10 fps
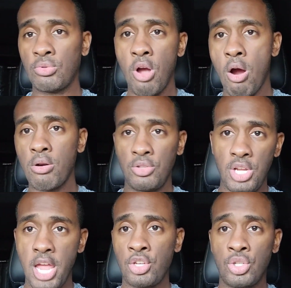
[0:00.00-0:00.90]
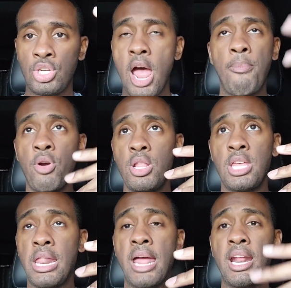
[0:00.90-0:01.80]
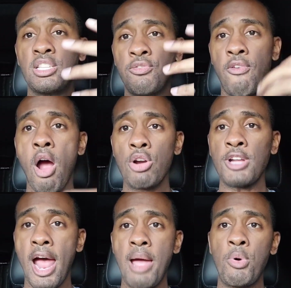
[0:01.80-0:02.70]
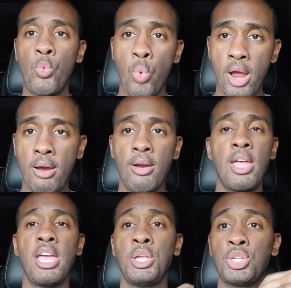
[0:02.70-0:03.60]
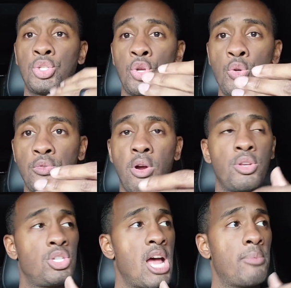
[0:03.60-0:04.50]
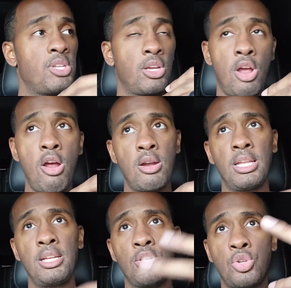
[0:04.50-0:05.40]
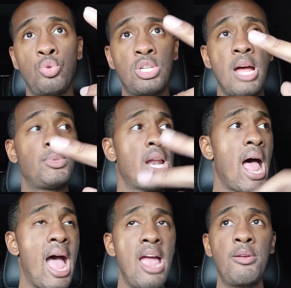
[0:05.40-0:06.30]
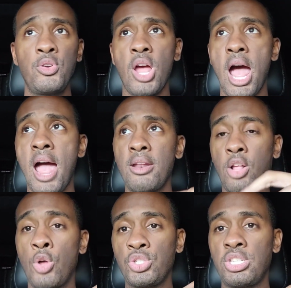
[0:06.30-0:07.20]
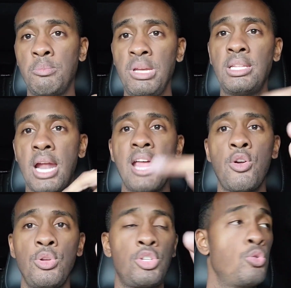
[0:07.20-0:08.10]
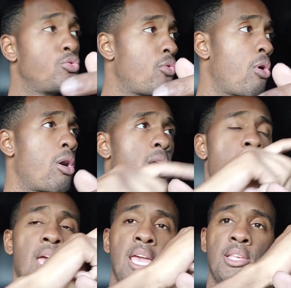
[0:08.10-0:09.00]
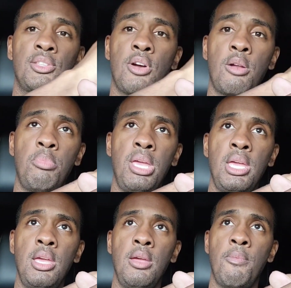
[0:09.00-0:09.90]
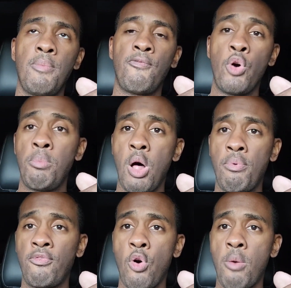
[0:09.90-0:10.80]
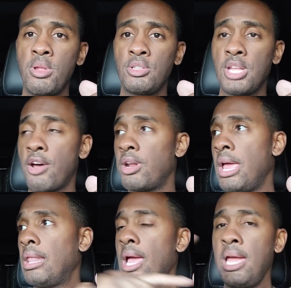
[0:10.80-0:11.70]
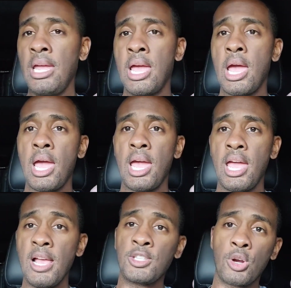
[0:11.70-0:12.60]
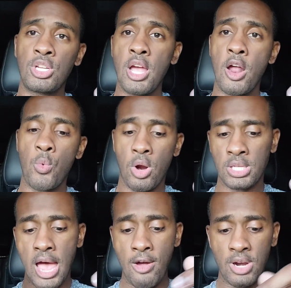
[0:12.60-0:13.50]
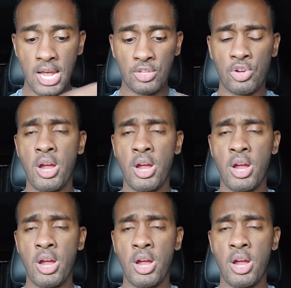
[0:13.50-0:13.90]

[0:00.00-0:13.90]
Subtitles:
car to ZH's shop or anything like that. As far as I'm aware, he just tunes for other shops. And currently, the 2 shops that the closest to me that I know he tunes for is going to be Full Blown Performance down in LA and SRT Auto Works out in